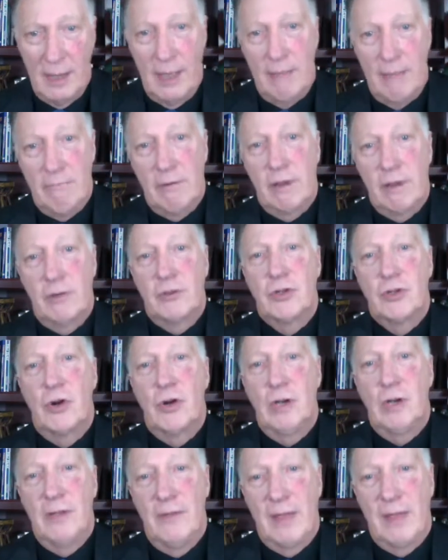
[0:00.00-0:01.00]
And we can
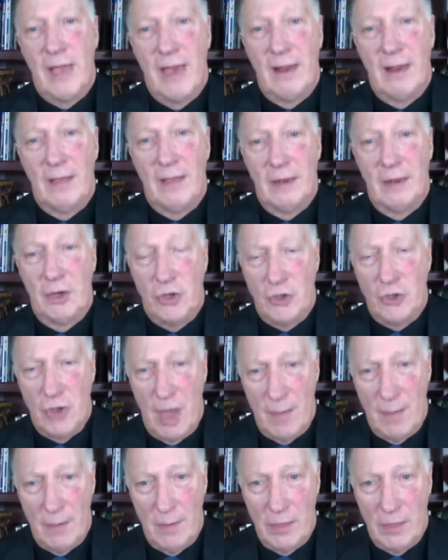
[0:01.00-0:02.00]
start living out of the
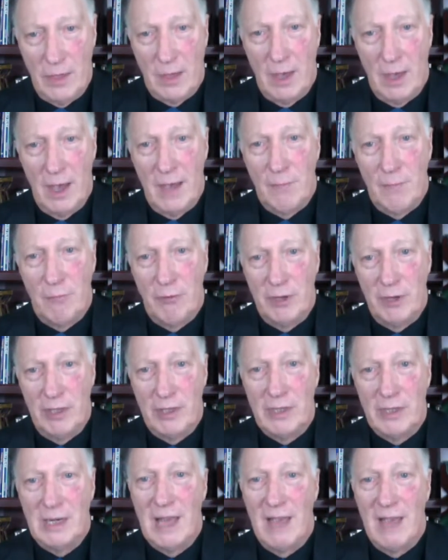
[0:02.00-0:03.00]
neshama, the
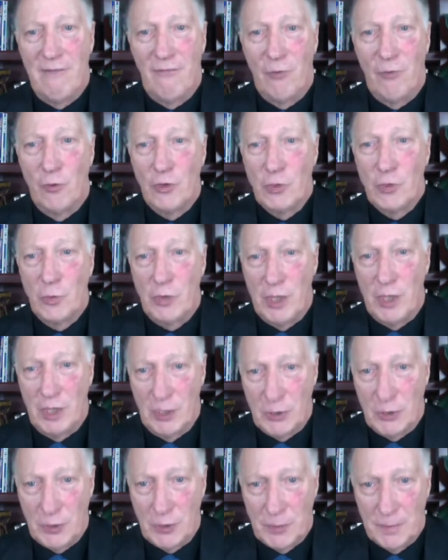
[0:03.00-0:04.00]
God-breathed life force within
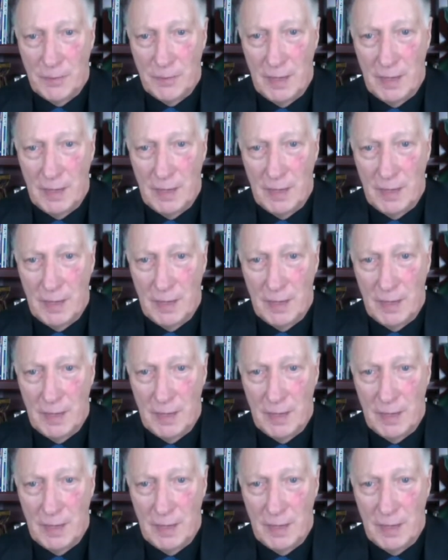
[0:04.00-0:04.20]
us.